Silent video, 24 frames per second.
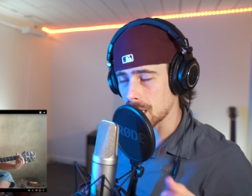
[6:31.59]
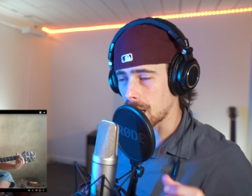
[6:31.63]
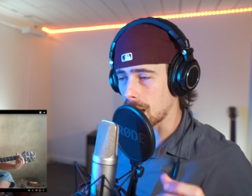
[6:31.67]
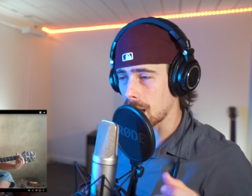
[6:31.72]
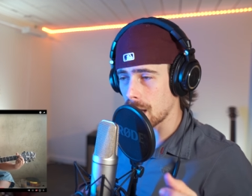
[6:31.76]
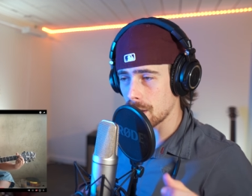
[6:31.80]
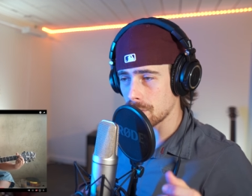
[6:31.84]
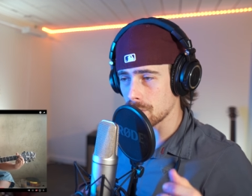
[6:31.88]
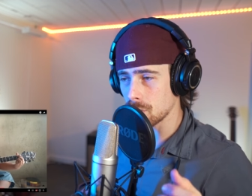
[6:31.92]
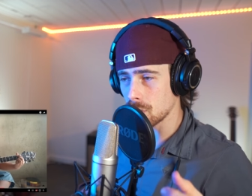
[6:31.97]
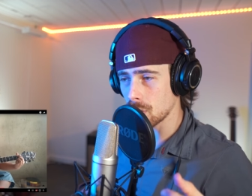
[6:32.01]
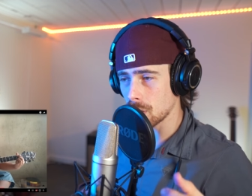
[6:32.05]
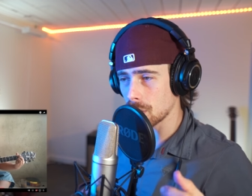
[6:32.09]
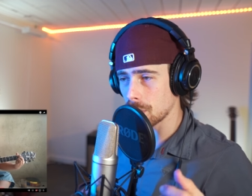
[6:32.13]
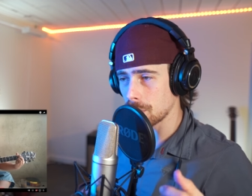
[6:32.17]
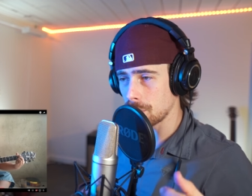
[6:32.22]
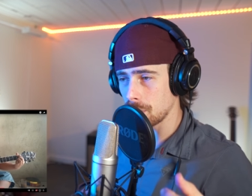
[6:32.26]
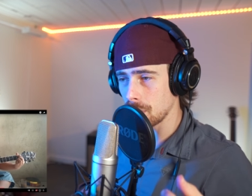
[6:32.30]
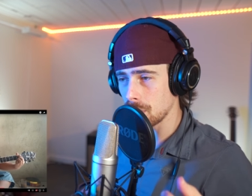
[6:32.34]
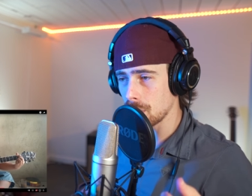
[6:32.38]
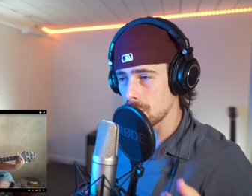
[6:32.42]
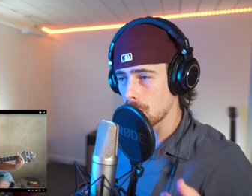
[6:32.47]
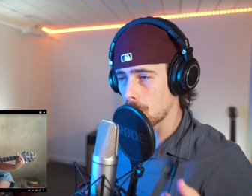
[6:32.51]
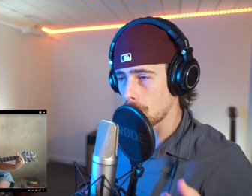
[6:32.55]
I haven't done a
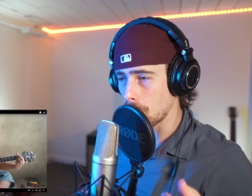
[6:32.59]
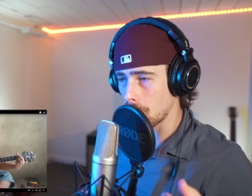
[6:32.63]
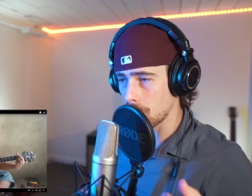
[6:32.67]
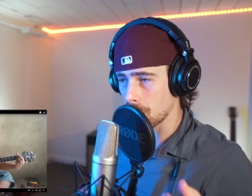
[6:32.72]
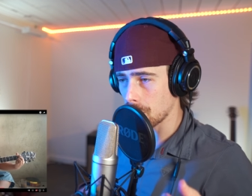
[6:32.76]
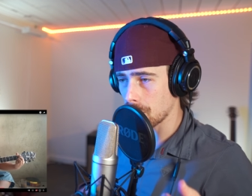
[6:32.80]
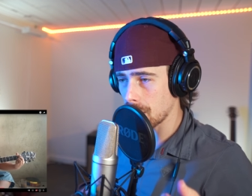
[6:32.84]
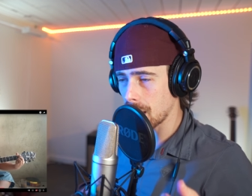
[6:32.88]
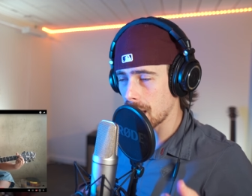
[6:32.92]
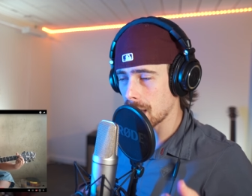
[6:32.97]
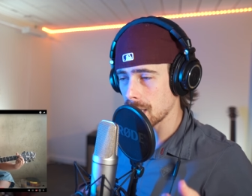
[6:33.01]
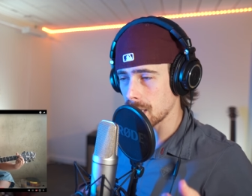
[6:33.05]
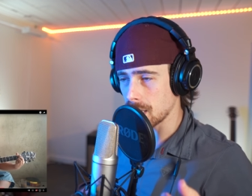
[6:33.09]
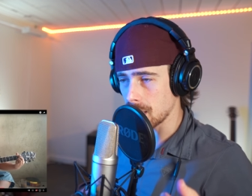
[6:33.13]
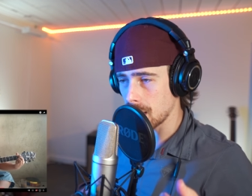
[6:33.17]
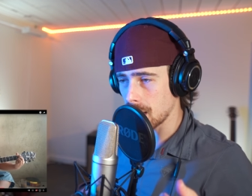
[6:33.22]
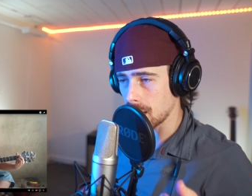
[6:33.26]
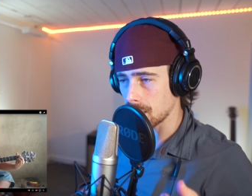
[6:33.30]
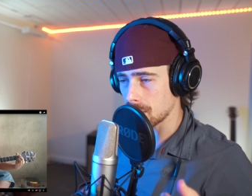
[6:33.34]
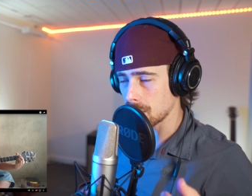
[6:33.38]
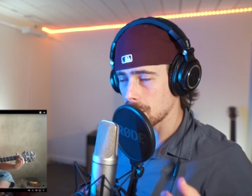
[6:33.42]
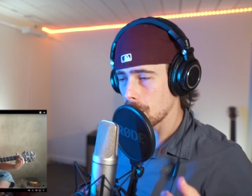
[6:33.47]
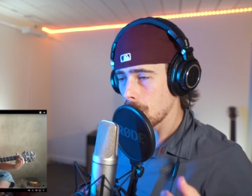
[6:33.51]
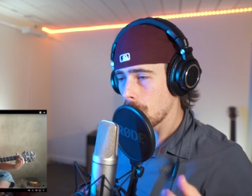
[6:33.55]
video on that
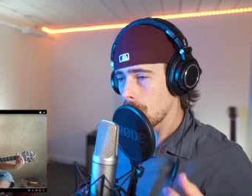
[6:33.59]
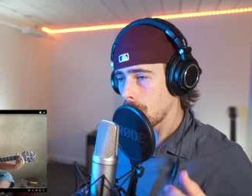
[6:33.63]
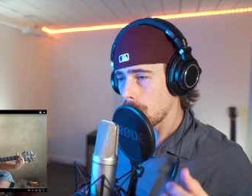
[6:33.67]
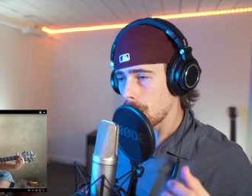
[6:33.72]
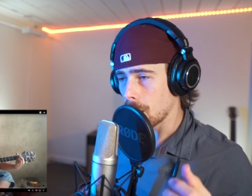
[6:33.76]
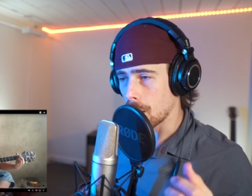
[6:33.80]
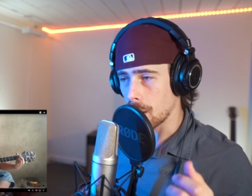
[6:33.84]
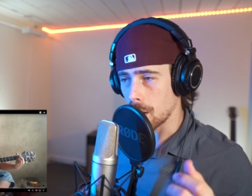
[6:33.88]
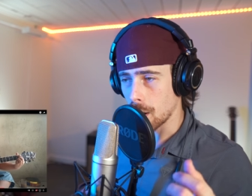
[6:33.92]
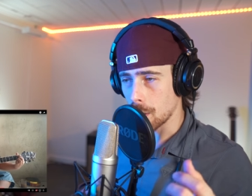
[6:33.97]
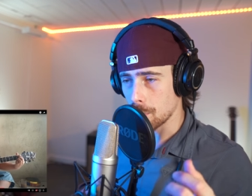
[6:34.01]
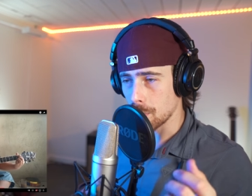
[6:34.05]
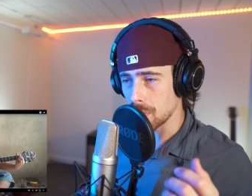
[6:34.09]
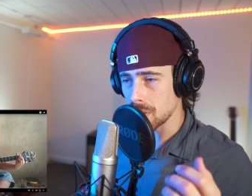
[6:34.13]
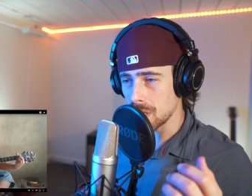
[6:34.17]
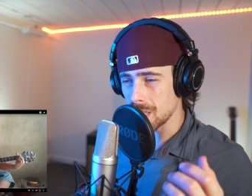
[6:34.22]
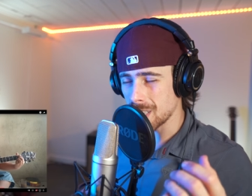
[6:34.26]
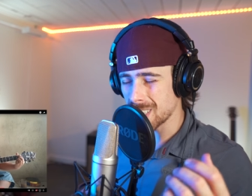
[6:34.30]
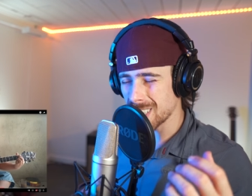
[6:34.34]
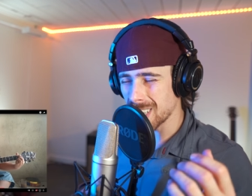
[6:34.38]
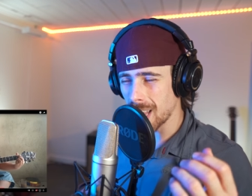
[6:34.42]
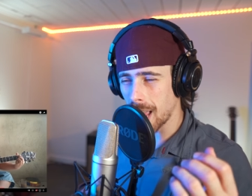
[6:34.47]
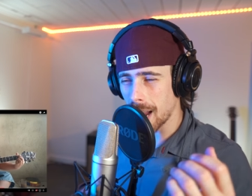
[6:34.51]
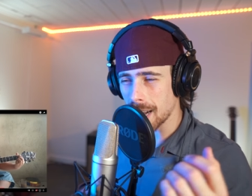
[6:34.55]
yet, uh, but the
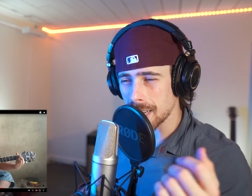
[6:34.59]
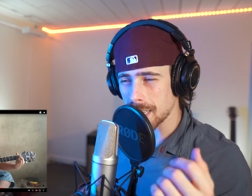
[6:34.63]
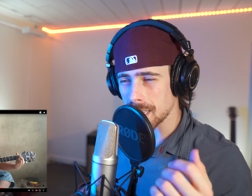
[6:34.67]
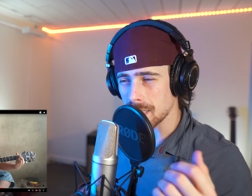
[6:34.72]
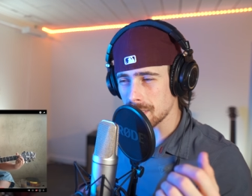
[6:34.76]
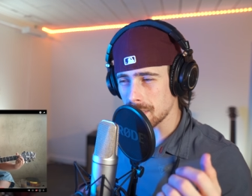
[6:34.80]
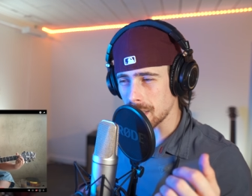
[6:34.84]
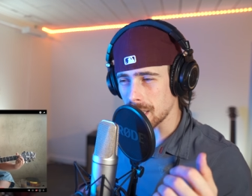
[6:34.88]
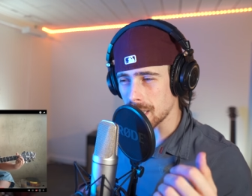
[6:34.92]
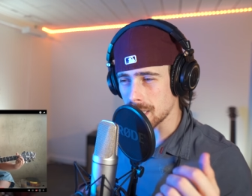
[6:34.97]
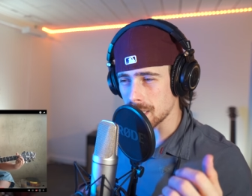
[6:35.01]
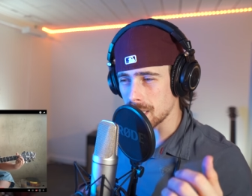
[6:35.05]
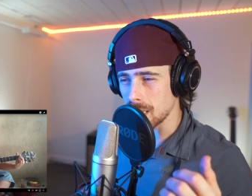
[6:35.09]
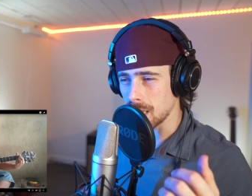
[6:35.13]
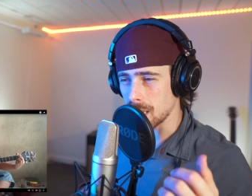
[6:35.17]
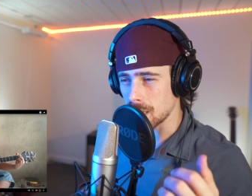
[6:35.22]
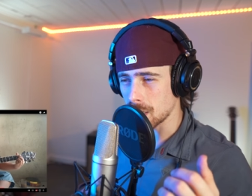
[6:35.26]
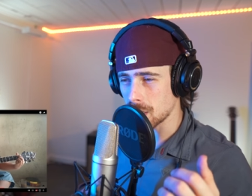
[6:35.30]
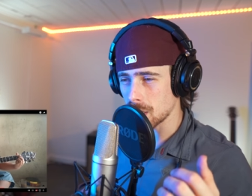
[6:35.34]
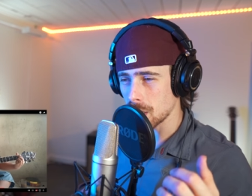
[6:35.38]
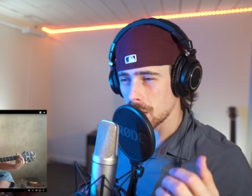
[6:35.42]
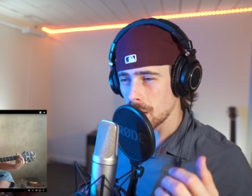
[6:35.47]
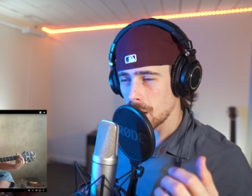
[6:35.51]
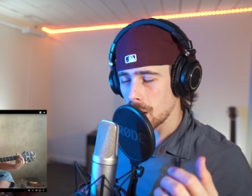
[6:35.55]
sliding
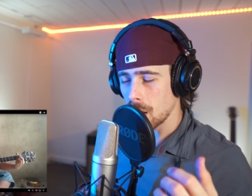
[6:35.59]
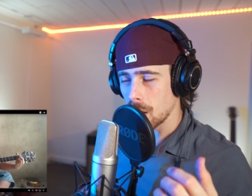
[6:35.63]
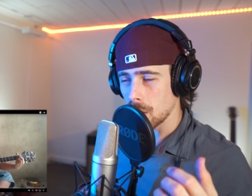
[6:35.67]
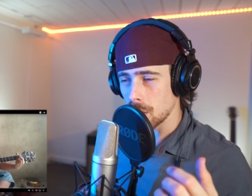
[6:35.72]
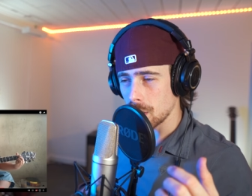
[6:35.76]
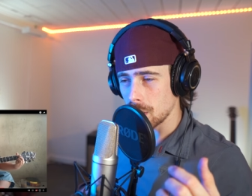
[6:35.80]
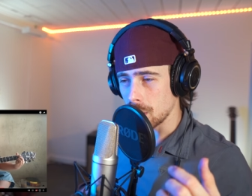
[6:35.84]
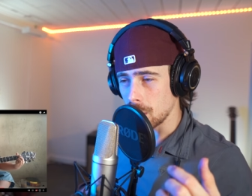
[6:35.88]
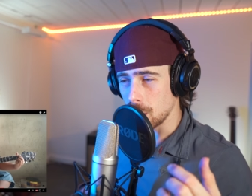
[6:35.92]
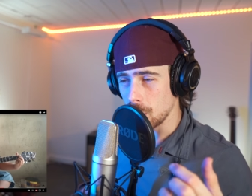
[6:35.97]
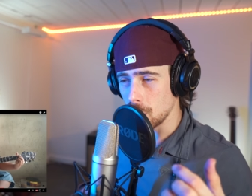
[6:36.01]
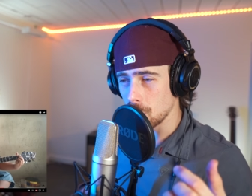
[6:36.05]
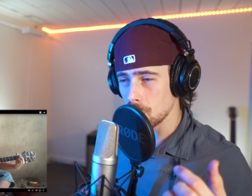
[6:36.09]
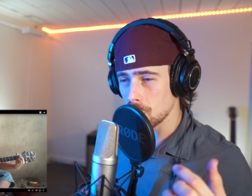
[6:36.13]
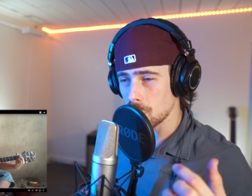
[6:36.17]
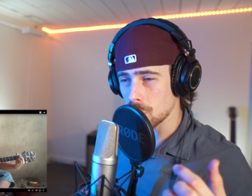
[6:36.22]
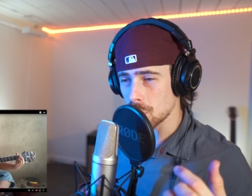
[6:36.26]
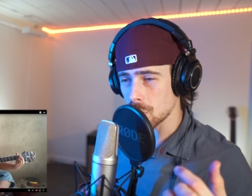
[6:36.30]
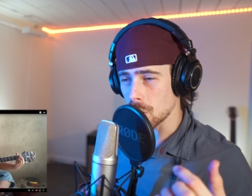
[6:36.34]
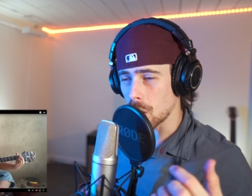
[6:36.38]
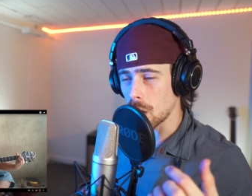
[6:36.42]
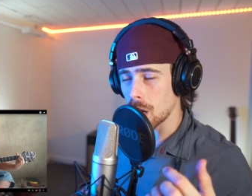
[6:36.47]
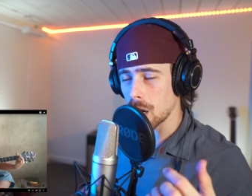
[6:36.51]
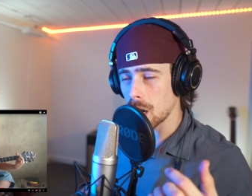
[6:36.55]
techniques
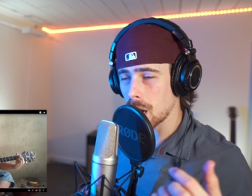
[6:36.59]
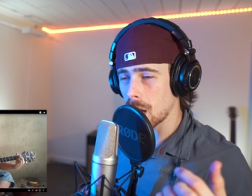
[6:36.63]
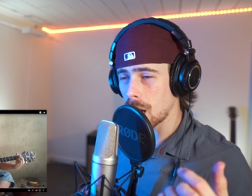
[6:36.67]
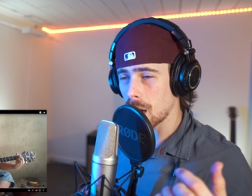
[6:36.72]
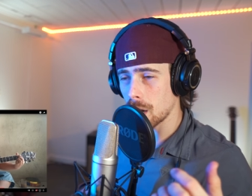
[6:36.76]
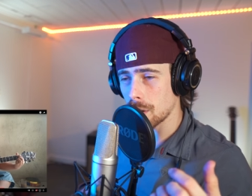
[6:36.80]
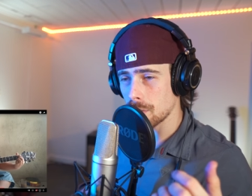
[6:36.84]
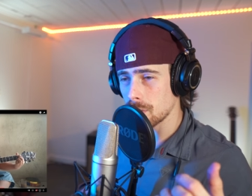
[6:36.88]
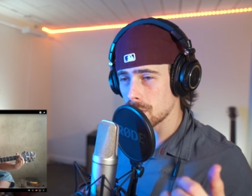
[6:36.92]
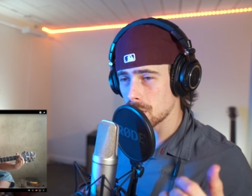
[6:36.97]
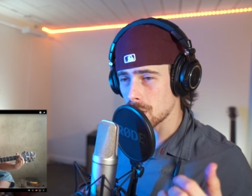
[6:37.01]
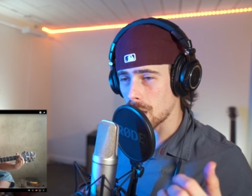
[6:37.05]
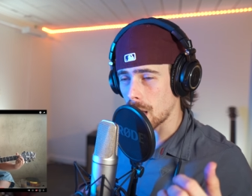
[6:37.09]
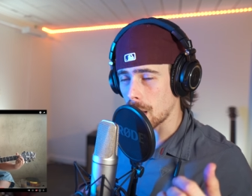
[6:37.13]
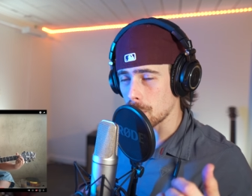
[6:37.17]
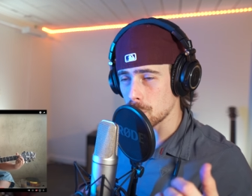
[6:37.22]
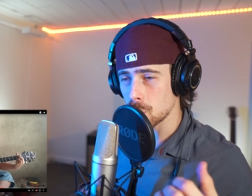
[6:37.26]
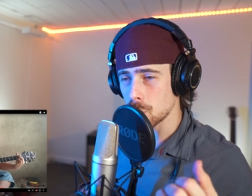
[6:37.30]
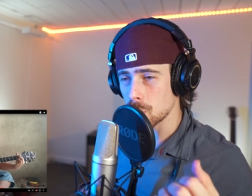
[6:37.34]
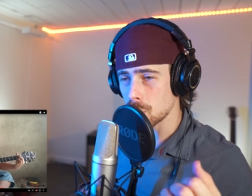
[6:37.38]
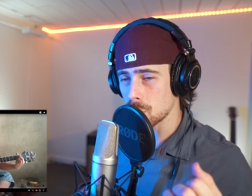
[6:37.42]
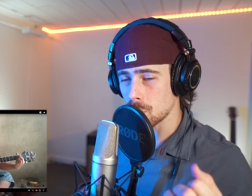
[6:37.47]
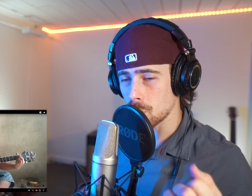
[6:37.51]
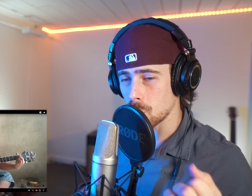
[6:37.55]
uses a lot of
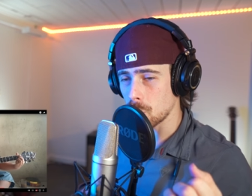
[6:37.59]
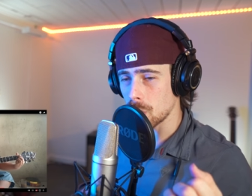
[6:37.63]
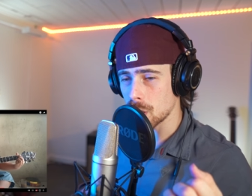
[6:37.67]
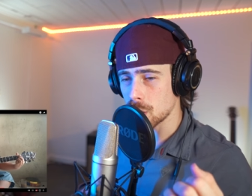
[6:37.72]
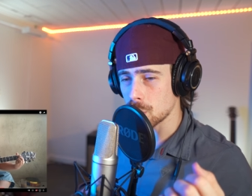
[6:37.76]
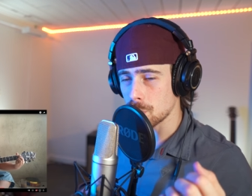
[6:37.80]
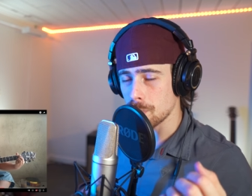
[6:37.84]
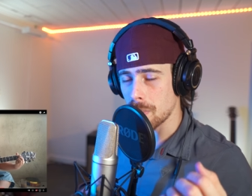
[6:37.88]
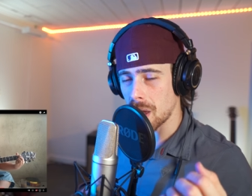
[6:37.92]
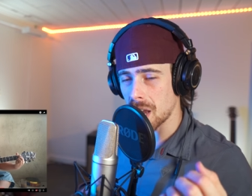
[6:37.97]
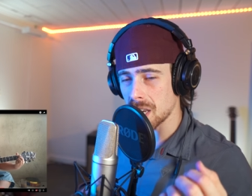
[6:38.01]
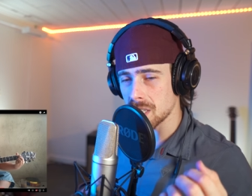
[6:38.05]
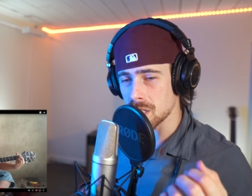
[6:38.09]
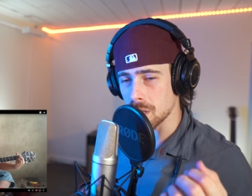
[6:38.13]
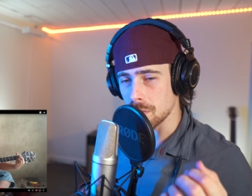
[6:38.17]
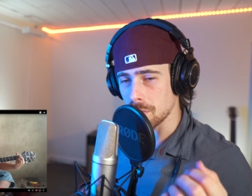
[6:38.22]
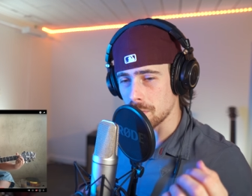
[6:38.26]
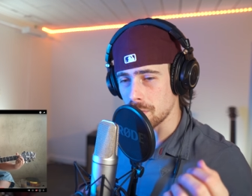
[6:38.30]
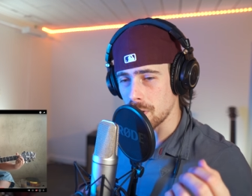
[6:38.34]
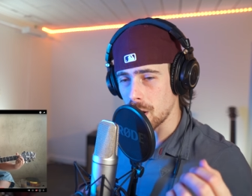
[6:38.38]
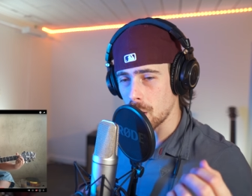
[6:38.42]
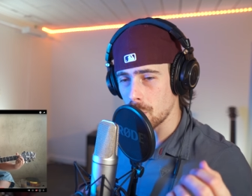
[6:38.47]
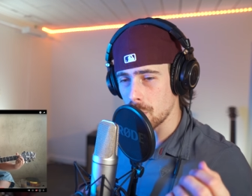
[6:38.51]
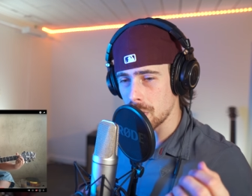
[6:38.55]
times, which, which makes it
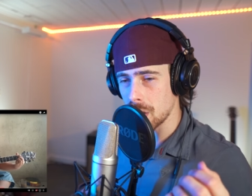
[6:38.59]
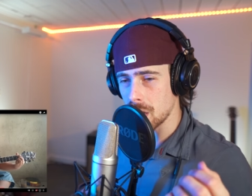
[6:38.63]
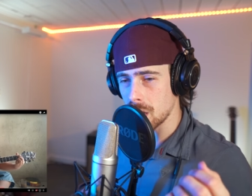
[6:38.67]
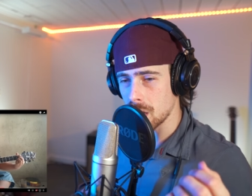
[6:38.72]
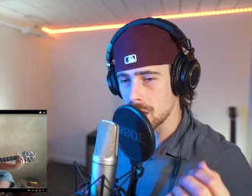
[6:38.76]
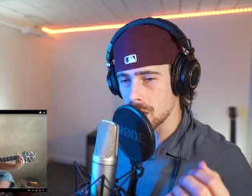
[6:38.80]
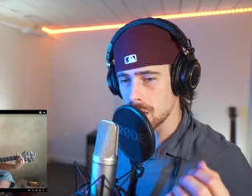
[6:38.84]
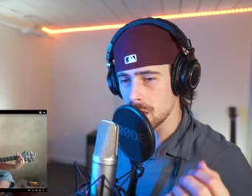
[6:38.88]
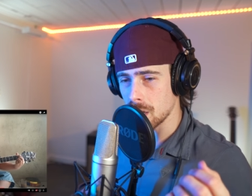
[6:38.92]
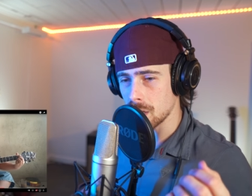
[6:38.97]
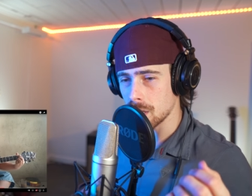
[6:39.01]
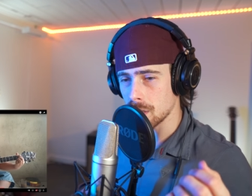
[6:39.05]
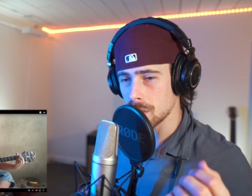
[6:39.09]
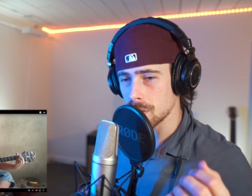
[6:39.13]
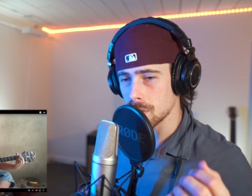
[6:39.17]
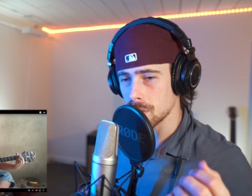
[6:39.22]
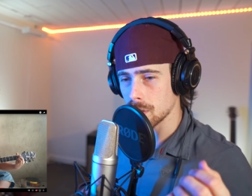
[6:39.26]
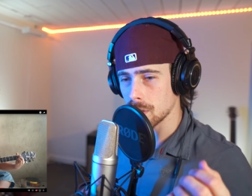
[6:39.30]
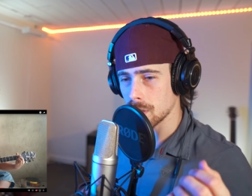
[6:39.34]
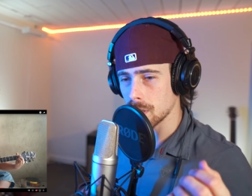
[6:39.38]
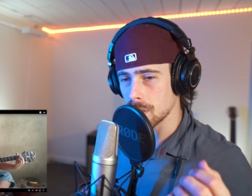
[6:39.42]
very